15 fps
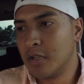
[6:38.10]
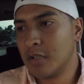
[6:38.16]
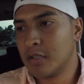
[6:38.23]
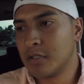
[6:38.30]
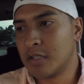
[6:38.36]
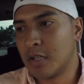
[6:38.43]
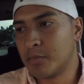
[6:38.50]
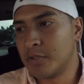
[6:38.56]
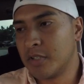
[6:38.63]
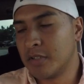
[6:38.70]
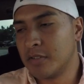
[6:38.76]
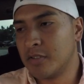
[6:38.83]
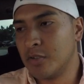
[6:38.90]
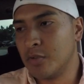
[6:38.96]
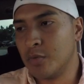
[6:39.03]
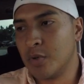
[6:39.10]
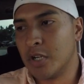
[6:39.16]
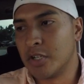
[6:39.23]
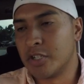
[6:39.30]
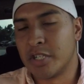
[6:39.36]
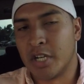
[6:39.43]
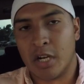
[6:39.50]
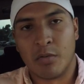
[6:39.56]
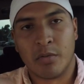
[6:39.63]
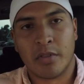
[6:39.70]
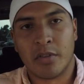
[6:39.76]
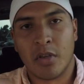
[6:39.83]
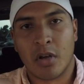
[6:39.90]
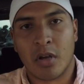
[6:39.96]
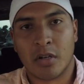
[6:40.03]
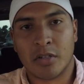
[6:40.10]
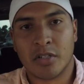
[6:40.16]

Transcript: to share with y'all.